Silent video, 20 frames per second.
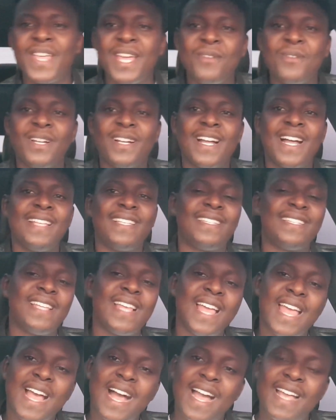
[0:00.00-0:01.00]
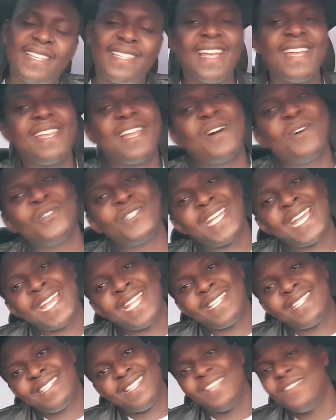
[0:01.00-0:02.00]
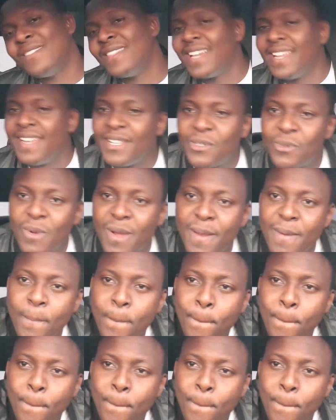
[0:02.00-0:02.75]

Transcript: Anyway guys, I sign out and see you in the next one.